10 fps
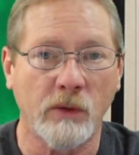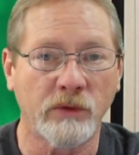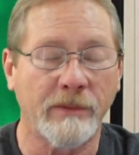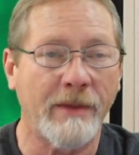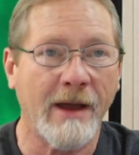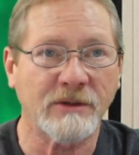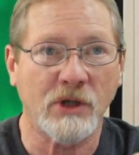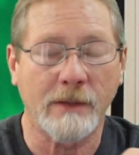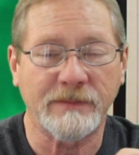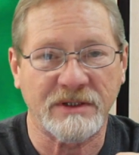the
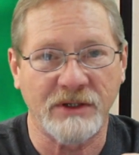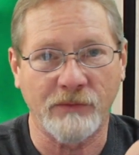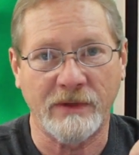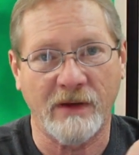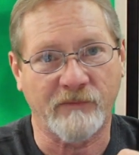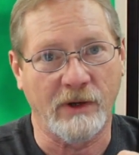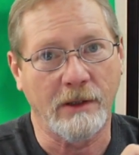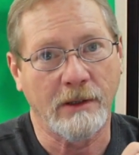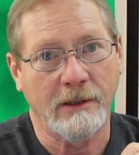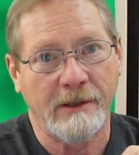backdrop is no different.
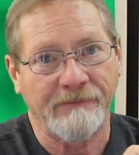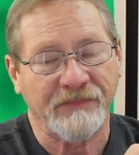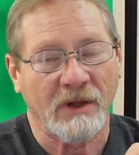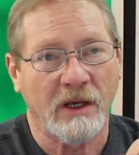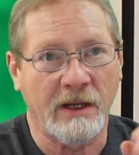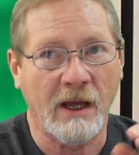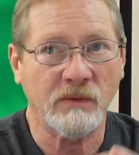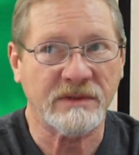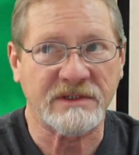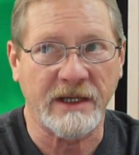And I
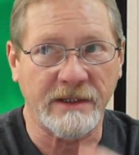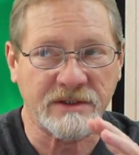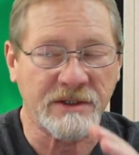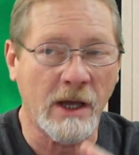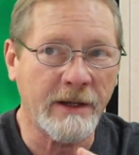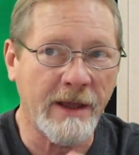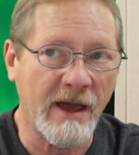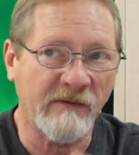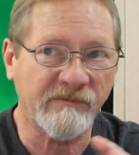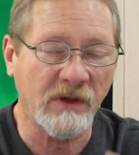would say it's
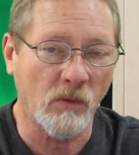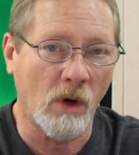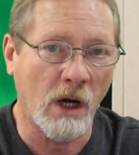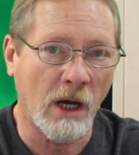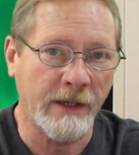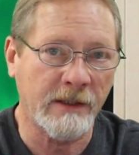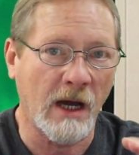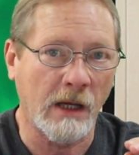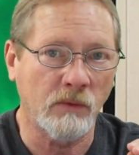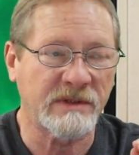9.5 feet wide.
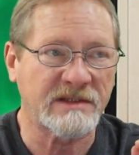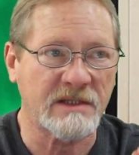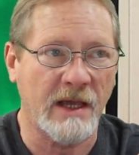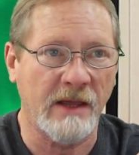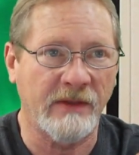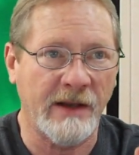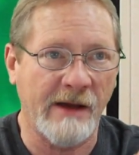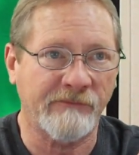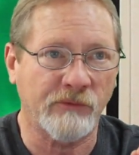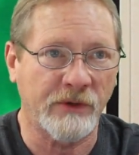I would say that
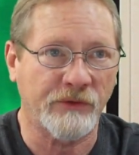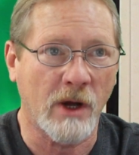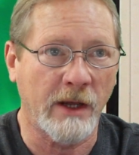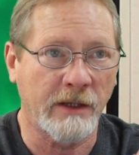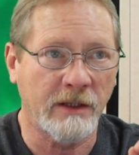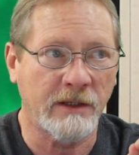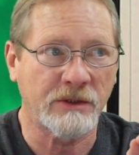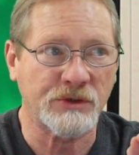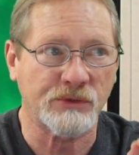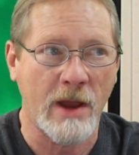after it dried,
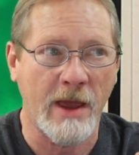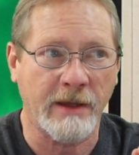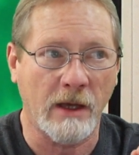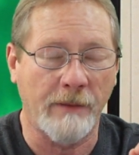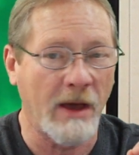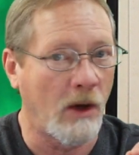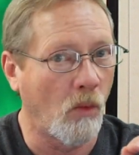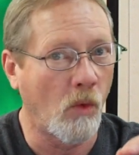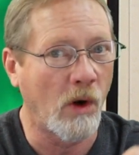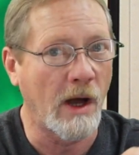it shrank about
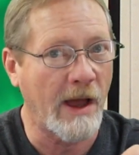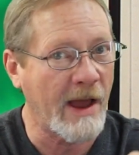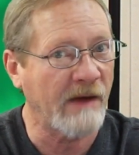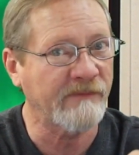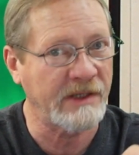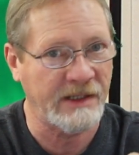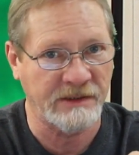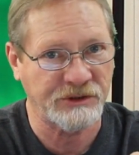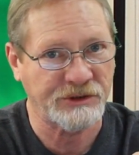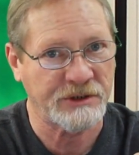a half an
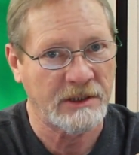inch.